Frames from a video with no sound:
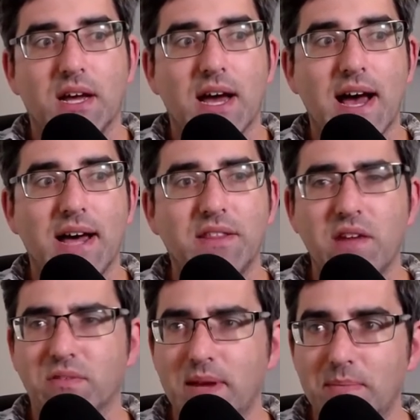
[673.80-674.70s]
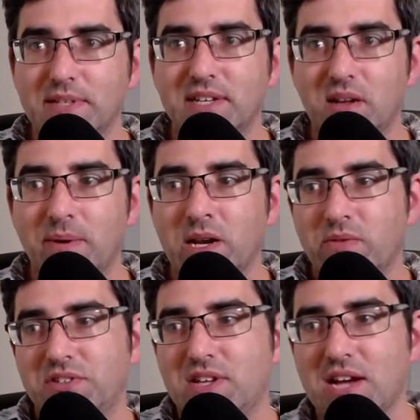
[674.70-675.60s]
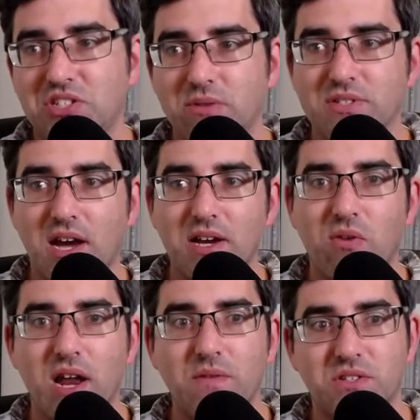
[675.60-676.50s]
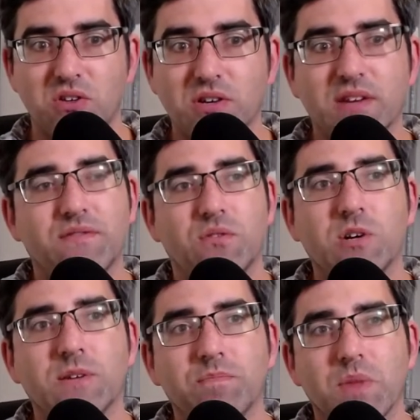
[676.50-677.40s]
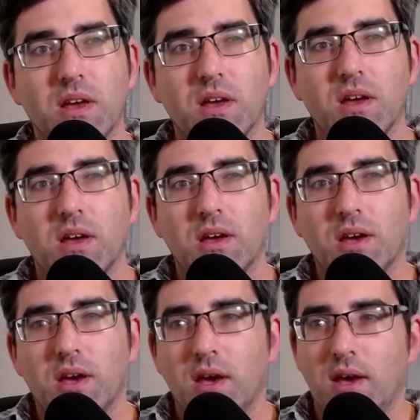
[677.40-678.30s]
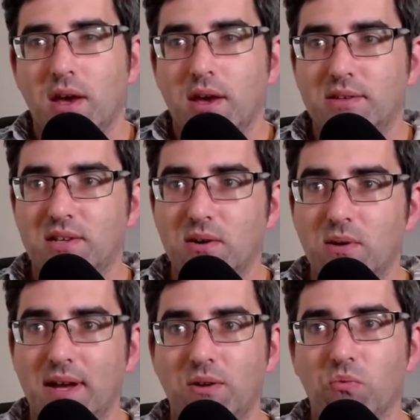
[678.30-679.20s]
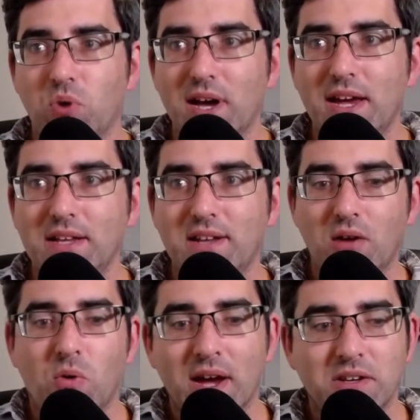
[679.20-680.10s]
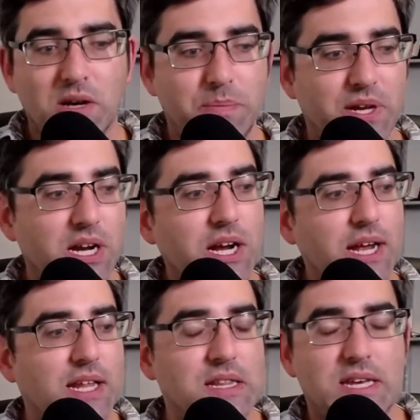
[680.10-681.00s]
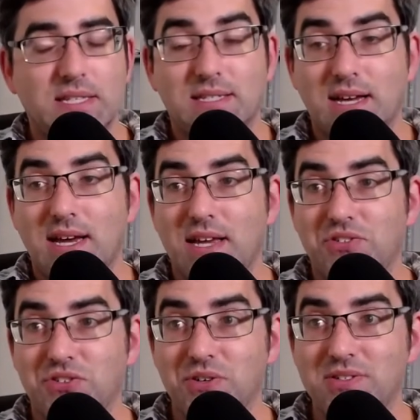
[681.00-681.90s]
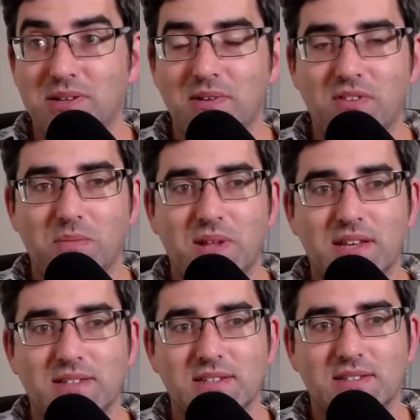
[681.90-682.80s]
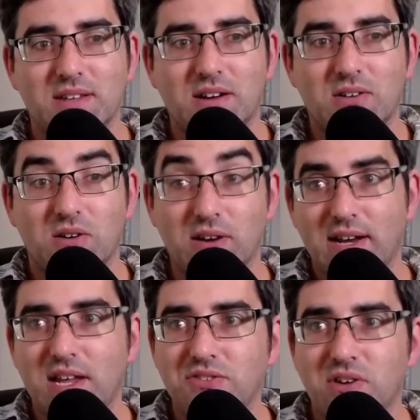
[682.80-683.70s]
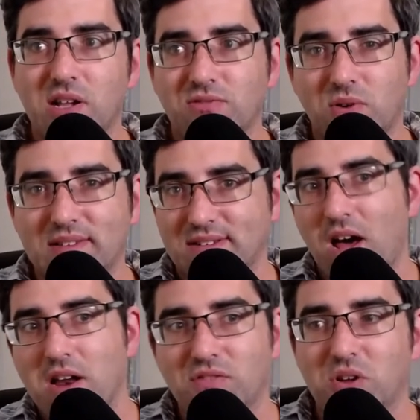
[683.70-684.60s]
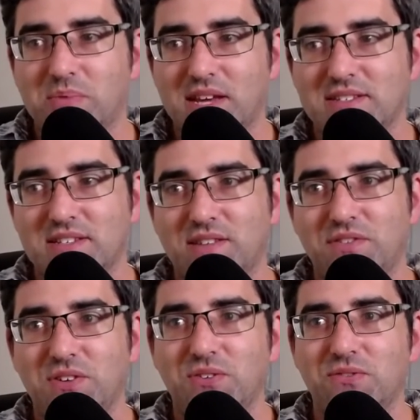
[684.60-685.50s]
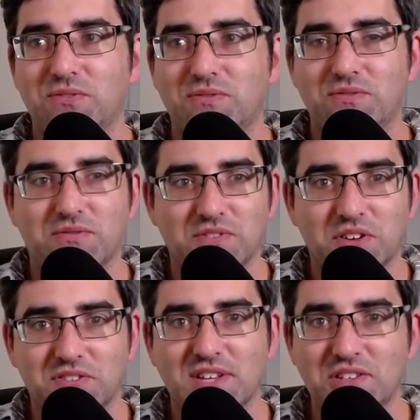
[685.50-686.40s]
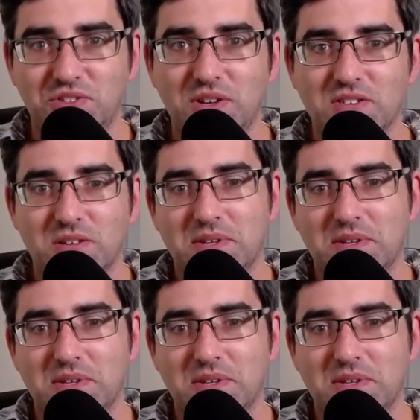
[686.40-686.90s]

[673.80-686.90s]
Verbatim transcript: And they never made a big deal about it, which actually was kind of what I was looking for. So why did I wind up here in this uh, in Jerusalem of all places, or, or in Israel? So it's not of all places if you understand Judaism.